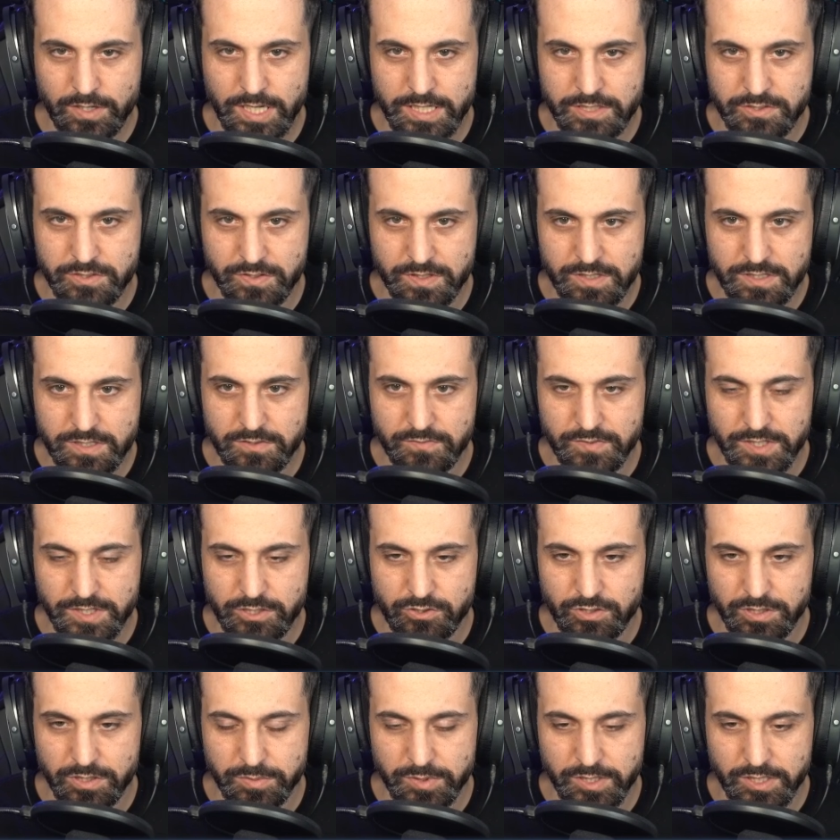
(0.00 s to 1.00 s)
so this is
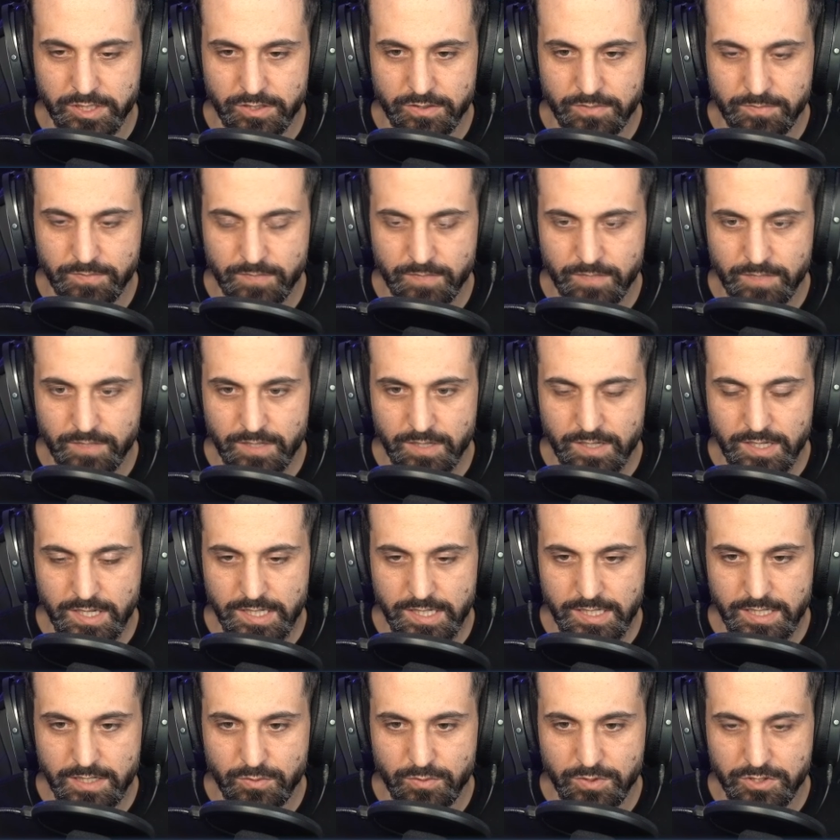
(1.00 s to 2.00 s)
Victory Bell.
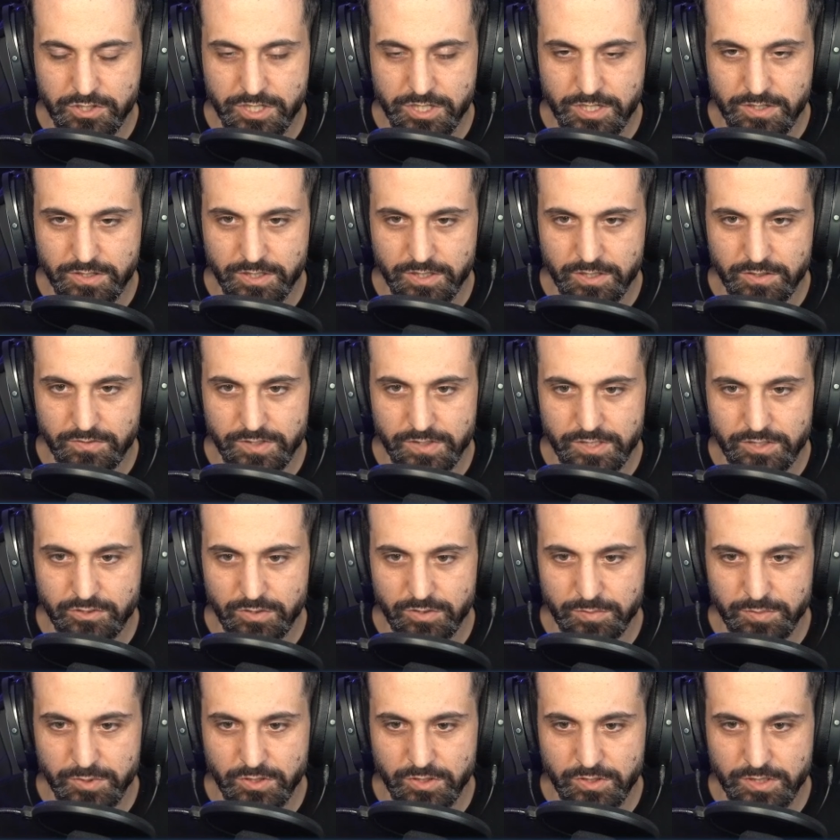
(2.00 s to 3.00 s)
I gotta watch out here.
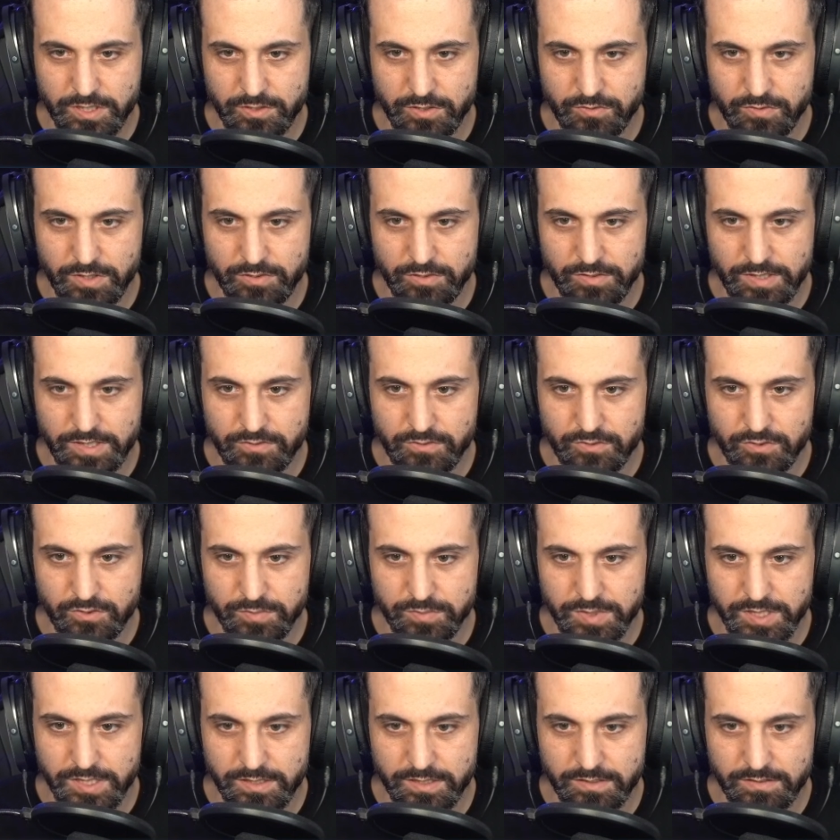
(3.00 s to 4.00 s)
Victory Bell can run right through
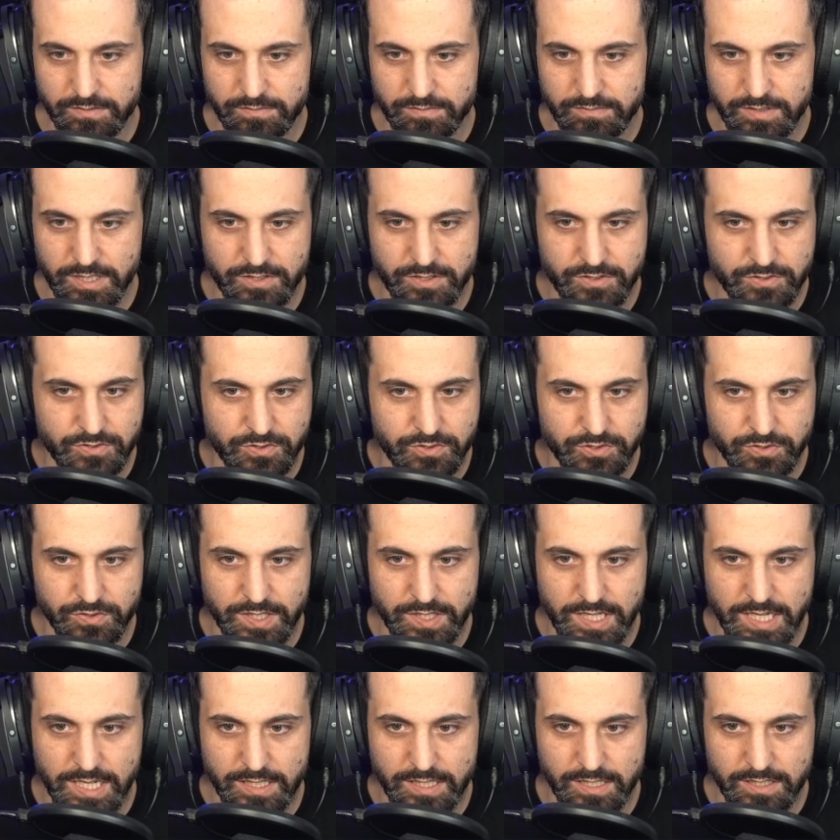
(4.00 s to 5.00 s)
me. They just do
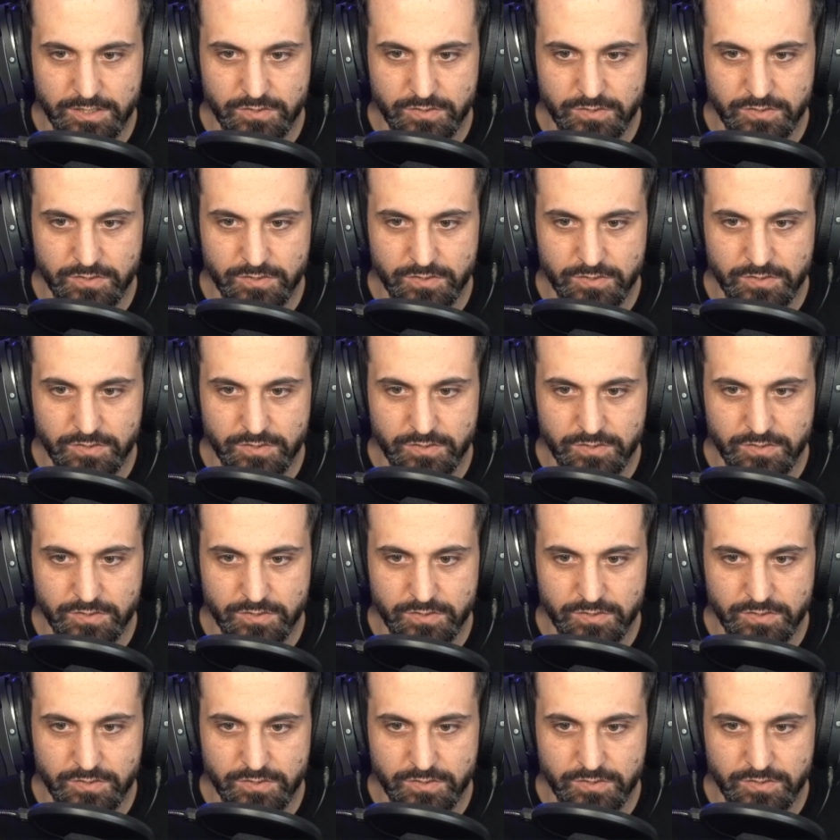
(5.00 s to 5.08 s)
that, that's